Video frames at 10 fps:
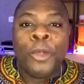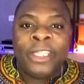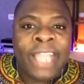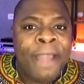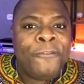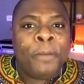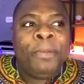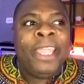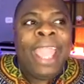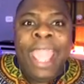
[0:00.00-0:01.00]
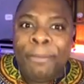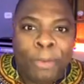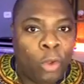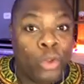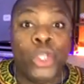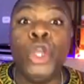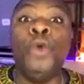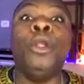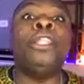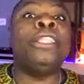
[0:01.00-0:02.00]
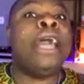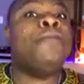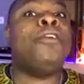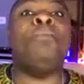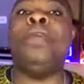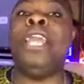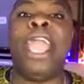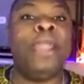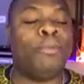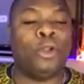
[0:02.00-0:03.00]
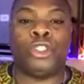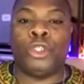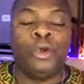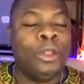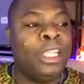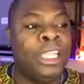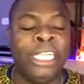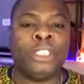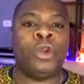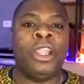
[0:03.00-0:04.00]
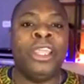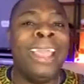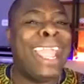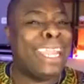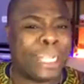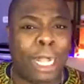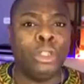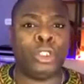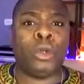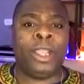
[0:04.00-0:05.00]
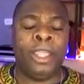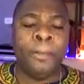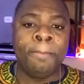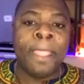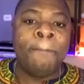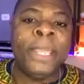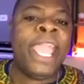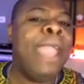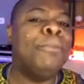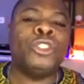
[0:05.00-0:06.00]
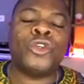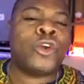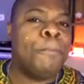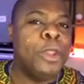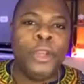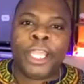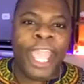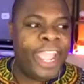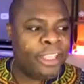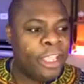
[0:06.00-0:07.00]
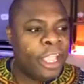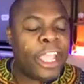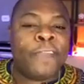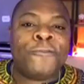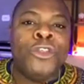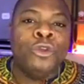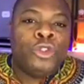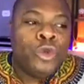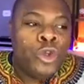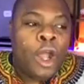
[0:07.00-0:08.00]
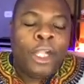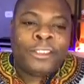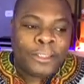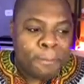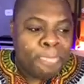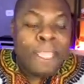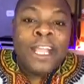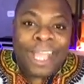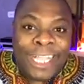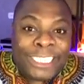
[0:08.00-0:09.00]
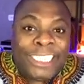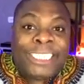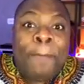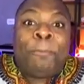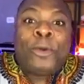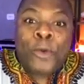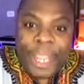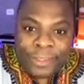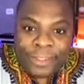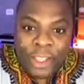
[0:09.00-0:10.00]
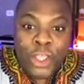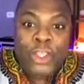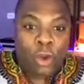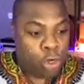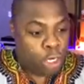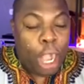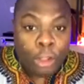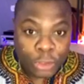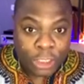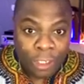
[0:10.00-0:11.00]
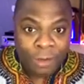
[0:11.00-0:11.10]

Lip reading: never be able to literally and culturally be able to communicate if you do not separate your culture,